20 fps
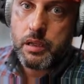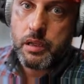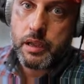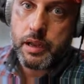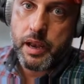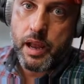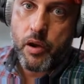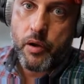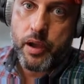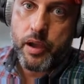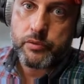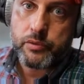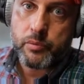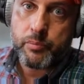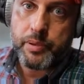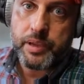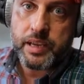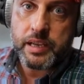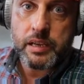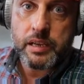and now I have to
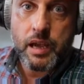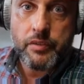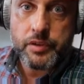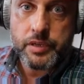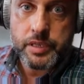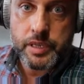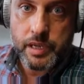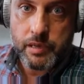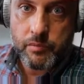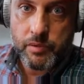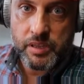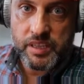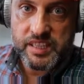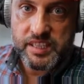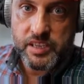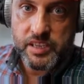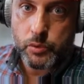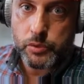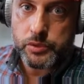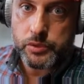pick another table in
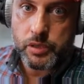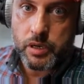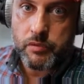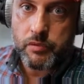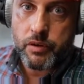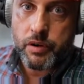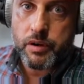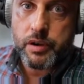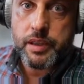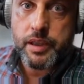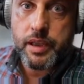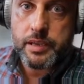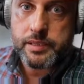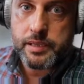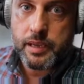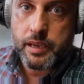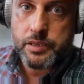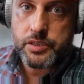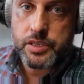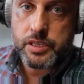SQL Server, yes,
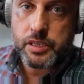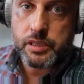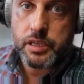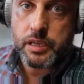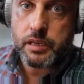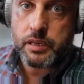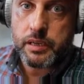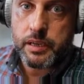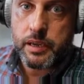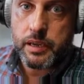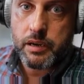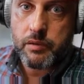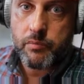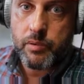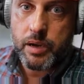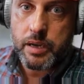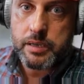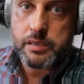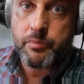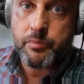I can just click on a
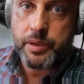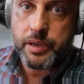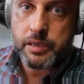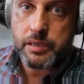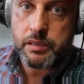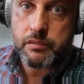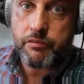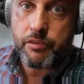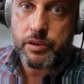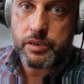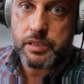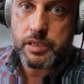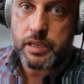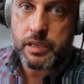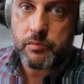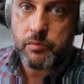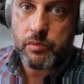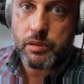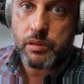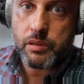gearbox and pick a different
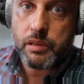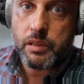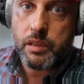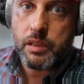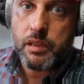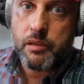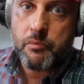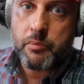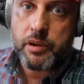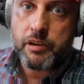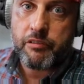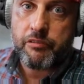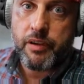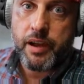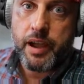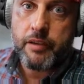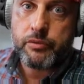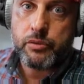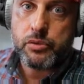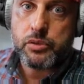table. But if I
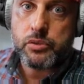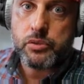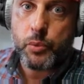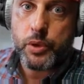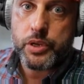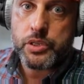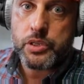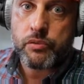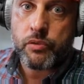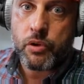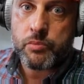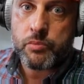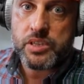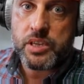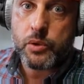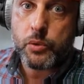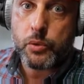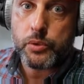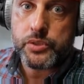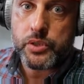have to switch from
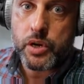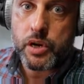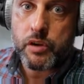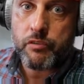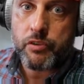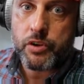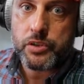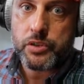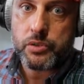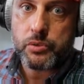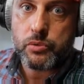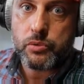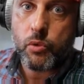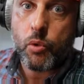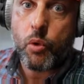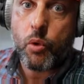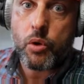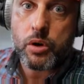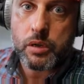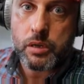SQL Server to
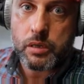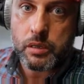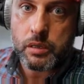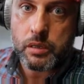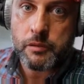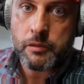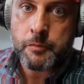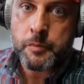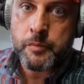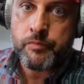Oracle